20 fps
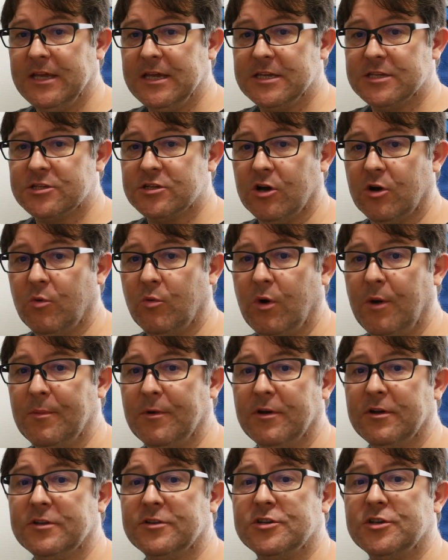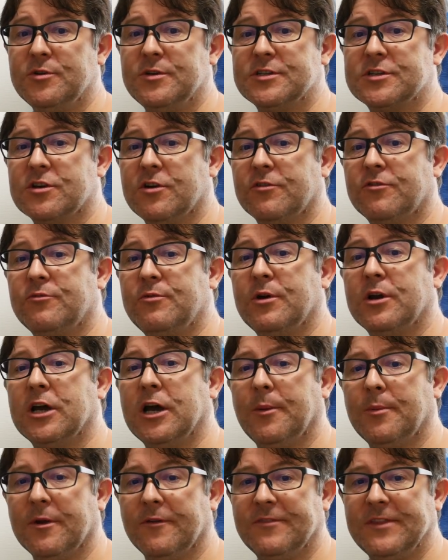So what I'm going to do is go through a
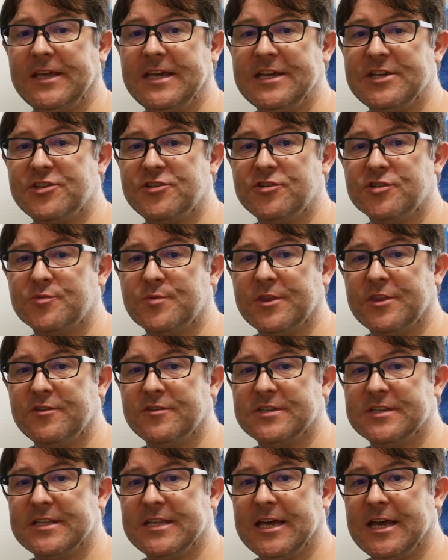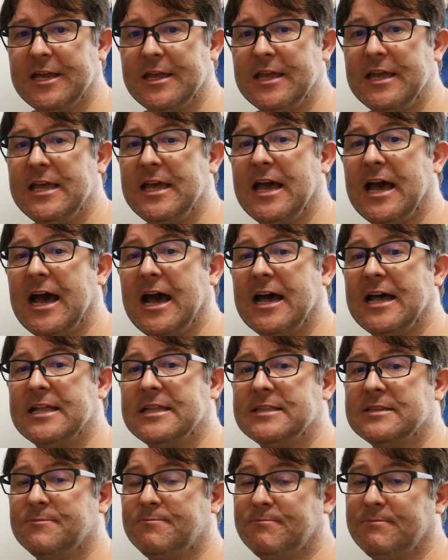couple of the issues with you today
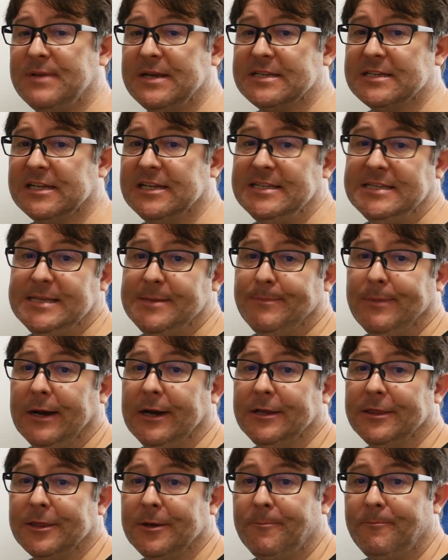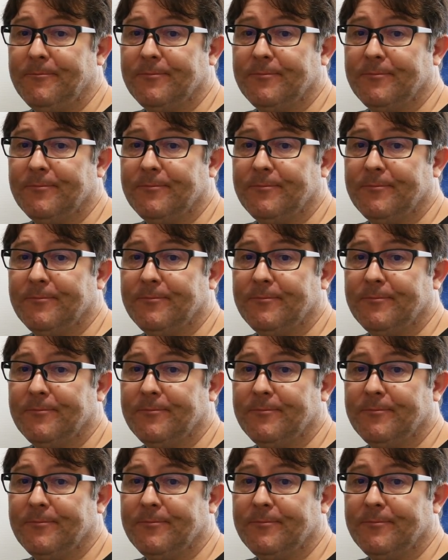and basically debunk them